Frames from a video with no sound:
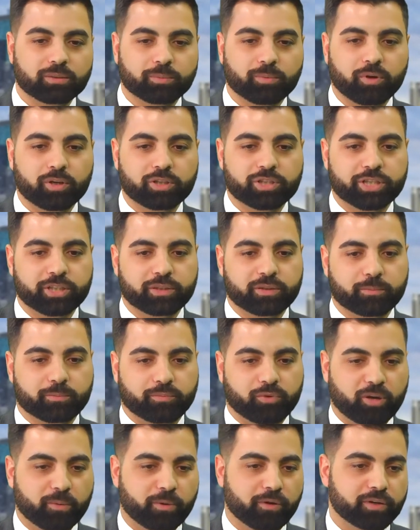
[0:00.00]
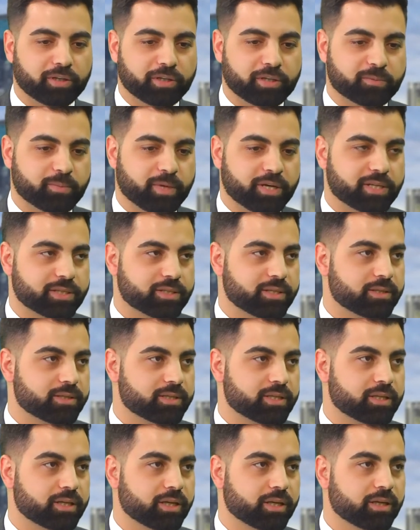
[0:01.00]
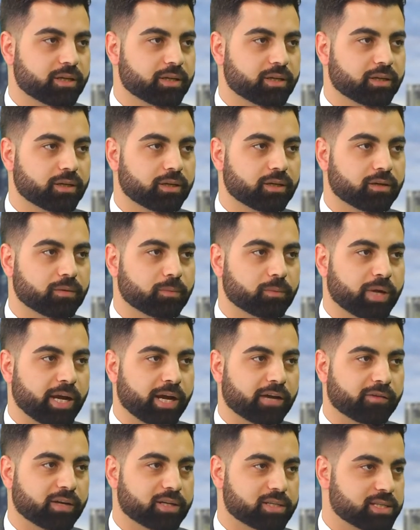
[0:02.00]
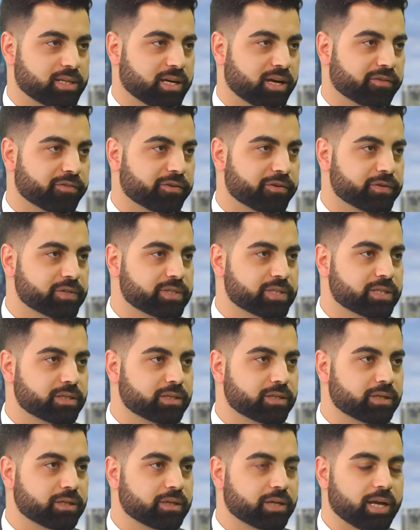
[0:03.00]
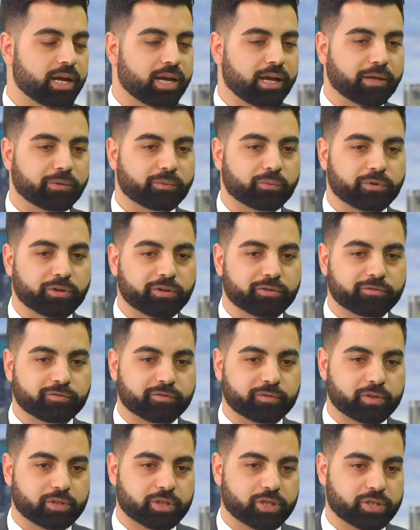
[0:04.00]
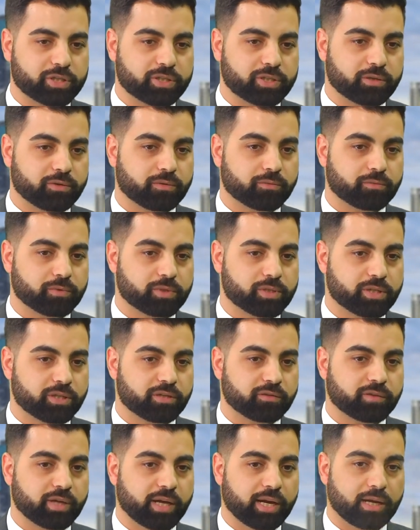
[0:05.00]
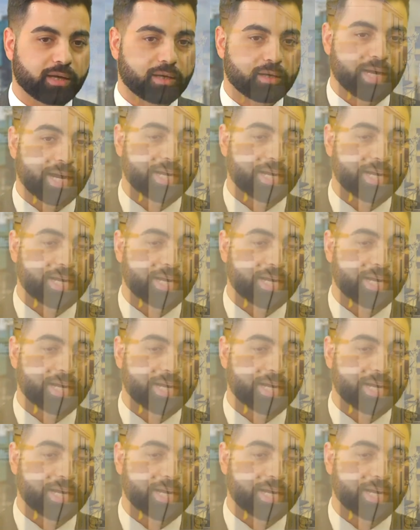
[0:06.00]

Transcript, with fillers: the project primarily is based in Sydney. Uh, we have our staff here in Sydney and we've just received uh,